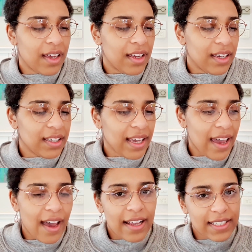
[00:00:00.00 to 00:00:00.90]

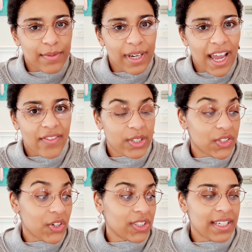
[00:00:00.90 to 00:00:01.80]
Yeah, I just want to have those
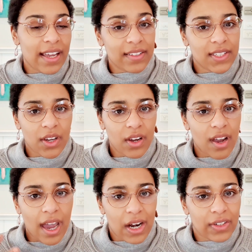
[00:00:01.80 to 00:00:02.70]
notes down so
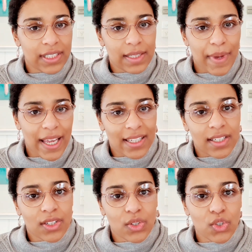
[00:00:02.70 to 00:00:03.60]
I don't spend
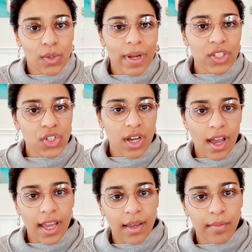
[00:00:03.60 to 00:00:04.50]
too much
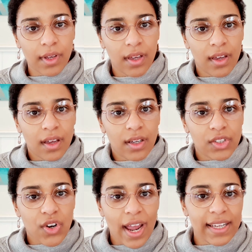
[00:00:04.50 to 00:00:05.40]
time
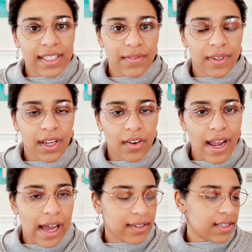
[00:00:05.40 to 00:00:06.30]
trying to figure
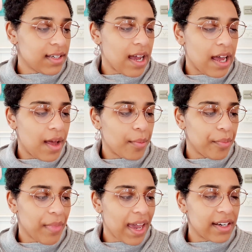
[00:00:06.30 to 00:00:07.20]
out
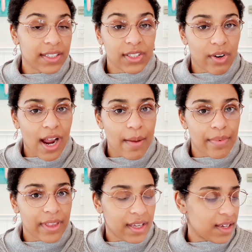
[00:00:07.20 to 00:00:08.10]
how to describe
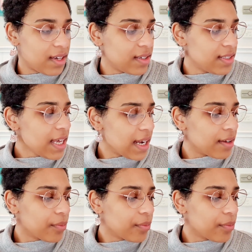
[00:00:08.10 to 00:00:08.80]
the setting.